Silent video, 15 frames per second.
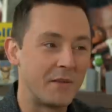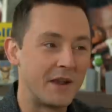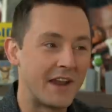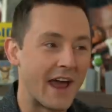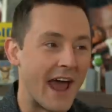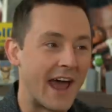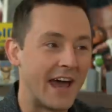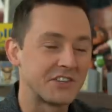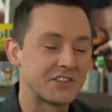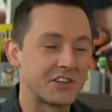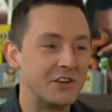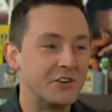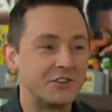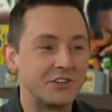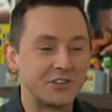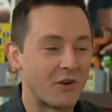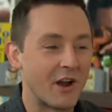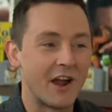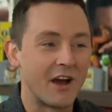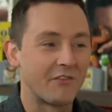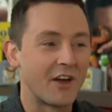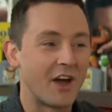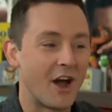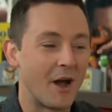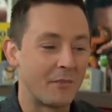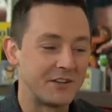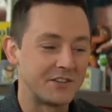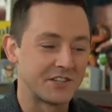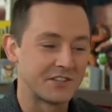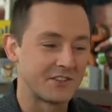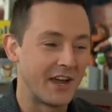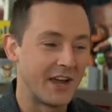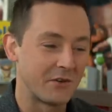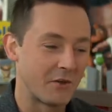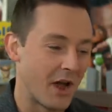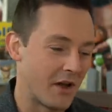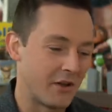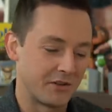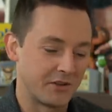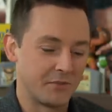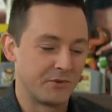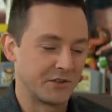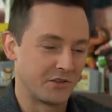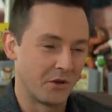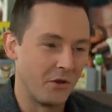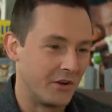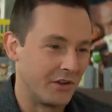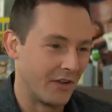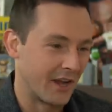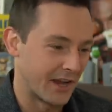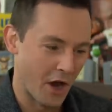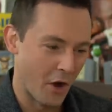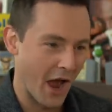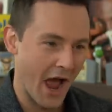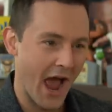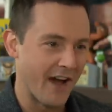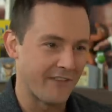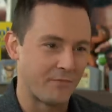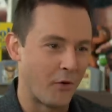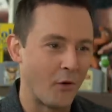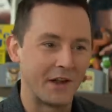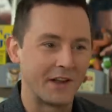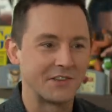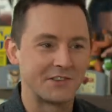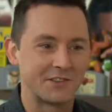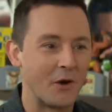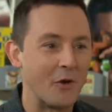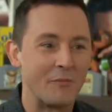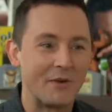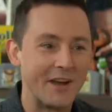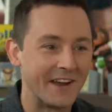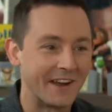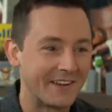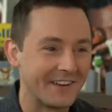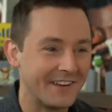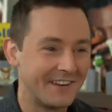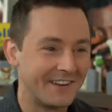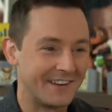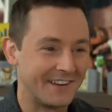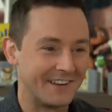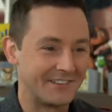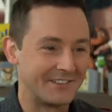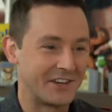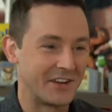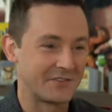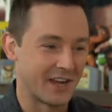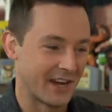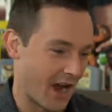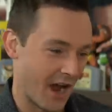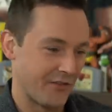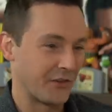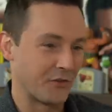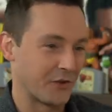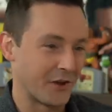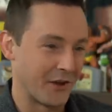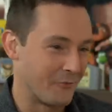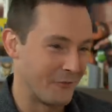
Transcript: me to ask you just right off the hop. He's just like, wow, to Pizzola, like, you know, a half point is so big. And Jeff's like, I think they're going to